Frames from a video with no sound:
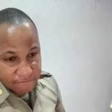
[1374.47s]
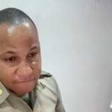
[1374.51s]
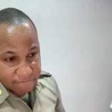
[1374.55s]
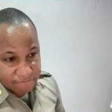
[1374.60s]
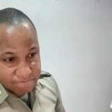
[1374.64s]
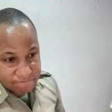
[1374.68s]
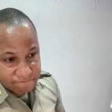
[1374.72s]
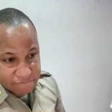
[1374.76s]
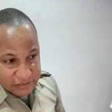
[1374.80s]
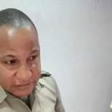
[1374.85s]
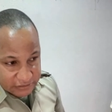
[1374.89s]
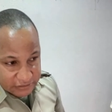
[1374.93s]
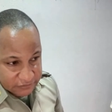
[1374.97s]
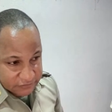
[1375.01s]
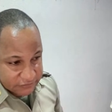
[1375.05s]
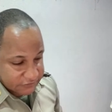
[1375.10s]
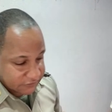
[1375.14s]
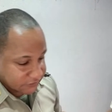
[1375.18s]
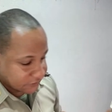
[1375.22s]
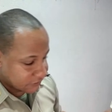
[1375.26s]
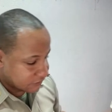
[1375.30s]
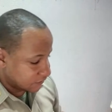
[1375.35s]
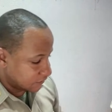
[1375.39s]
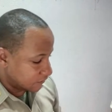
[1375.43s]

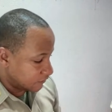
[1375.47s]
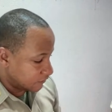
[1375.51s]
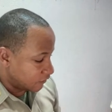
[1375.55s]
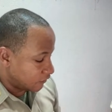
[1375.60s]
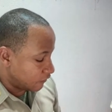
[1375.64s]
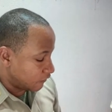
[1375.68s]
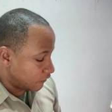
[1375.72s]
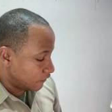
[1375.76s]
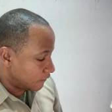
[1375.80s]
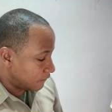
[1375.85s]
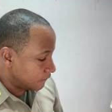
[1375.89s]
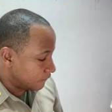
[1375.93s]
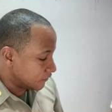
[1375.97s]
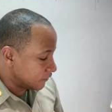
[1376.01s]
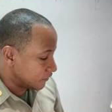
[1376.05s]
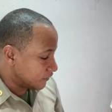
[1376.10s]
meals or